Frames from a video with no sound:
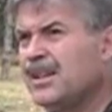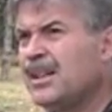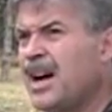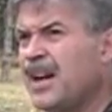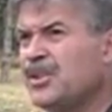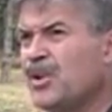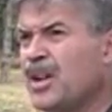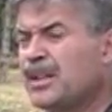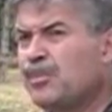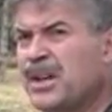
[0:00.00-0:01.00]

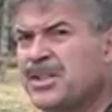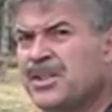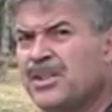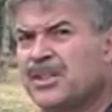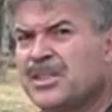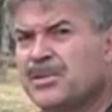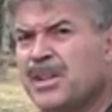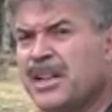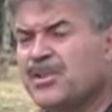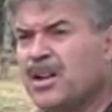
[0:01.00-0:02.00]
hydraulic pressure, auxiliary
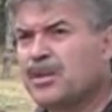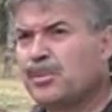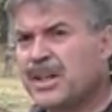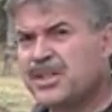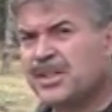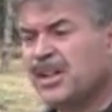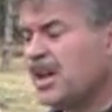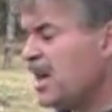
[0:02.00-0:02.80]
hydraulic pressure,